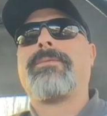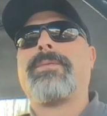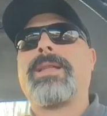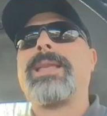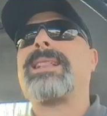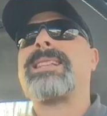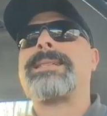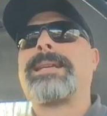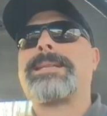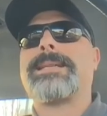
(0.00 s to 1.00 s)
I think the
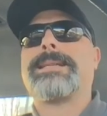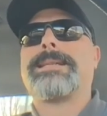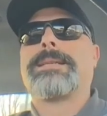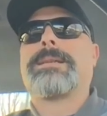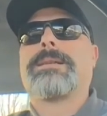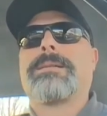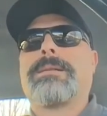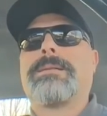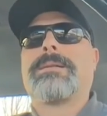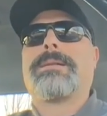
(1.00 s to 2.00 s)
60s,
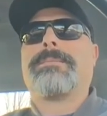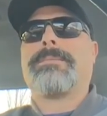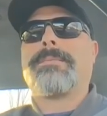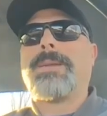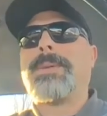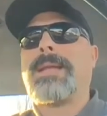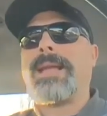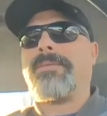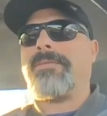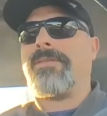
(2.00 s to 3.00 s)
maybe
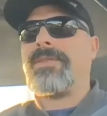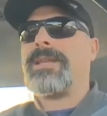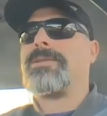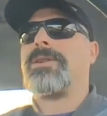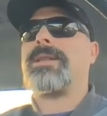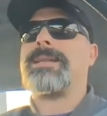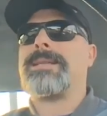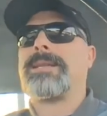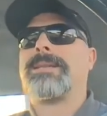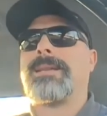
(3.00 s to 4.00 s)
late 50s, early
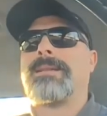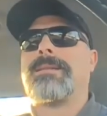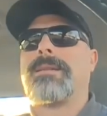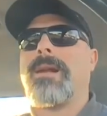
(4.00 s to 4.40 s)
60s.